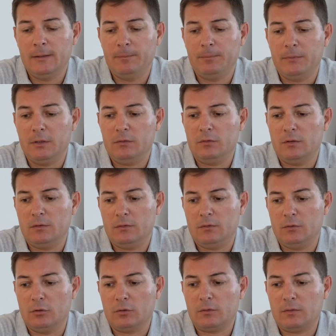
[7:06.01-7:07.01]
This
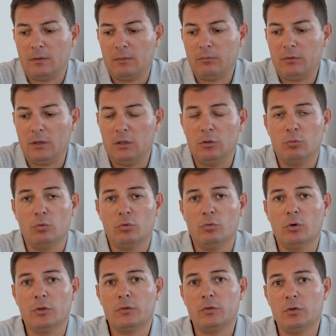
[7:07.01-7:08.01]
is not something you would
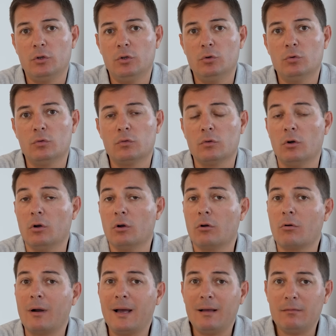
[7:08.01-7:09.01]
want to use on
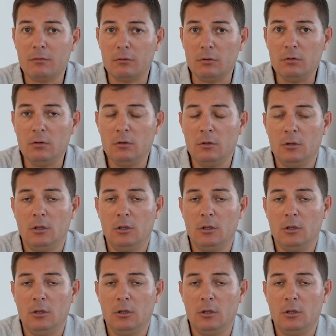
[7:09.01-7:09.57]
gravel,